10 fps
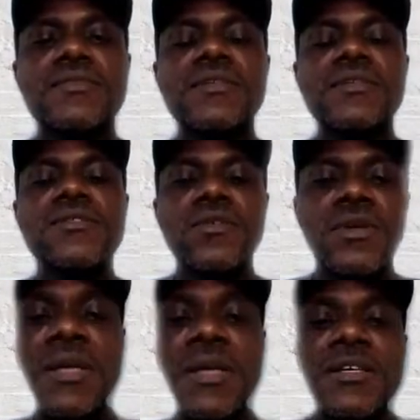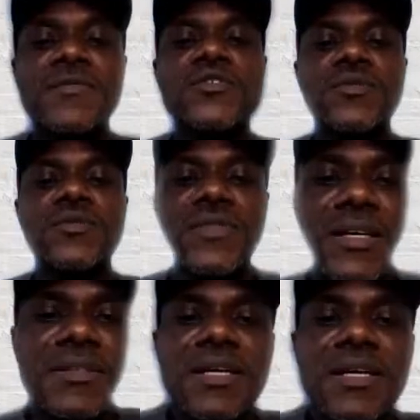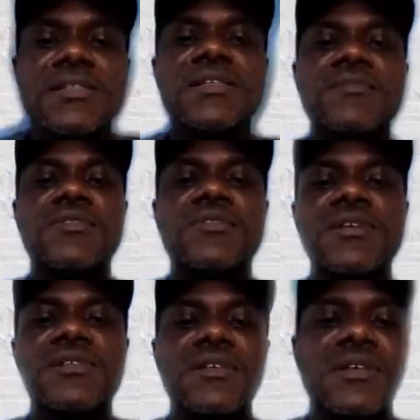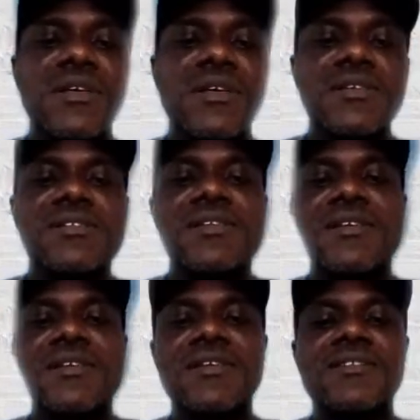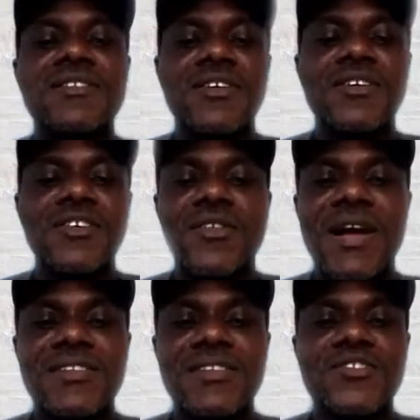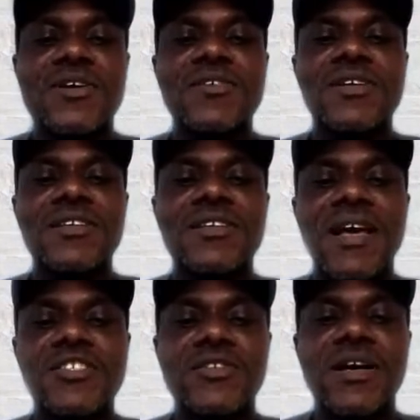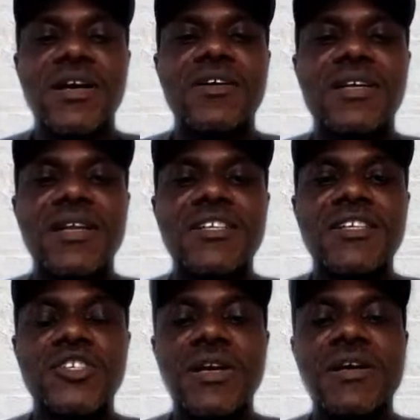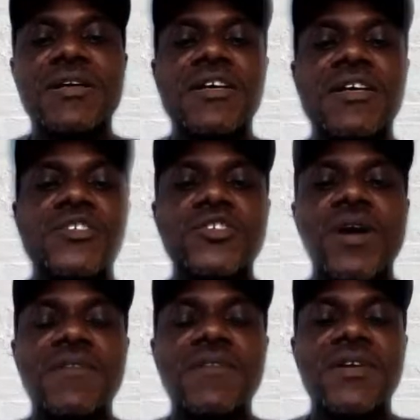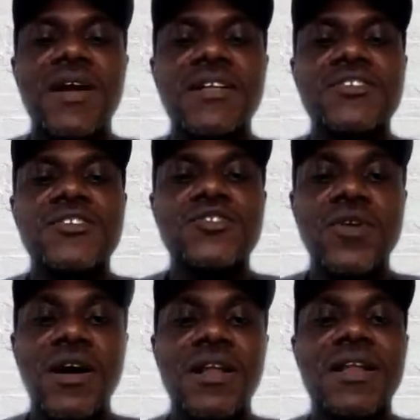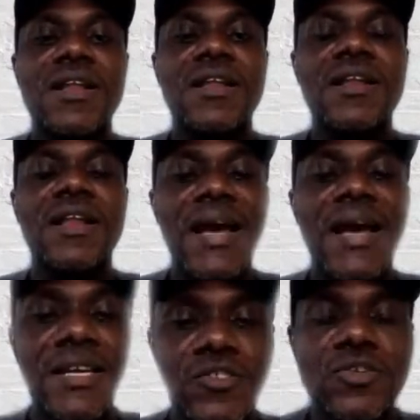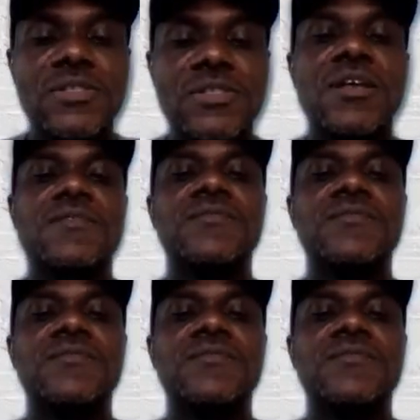So if you think that democracy is, you're right, you are in Nigeria, under Nigeria, you have a right, you are lying to yourself.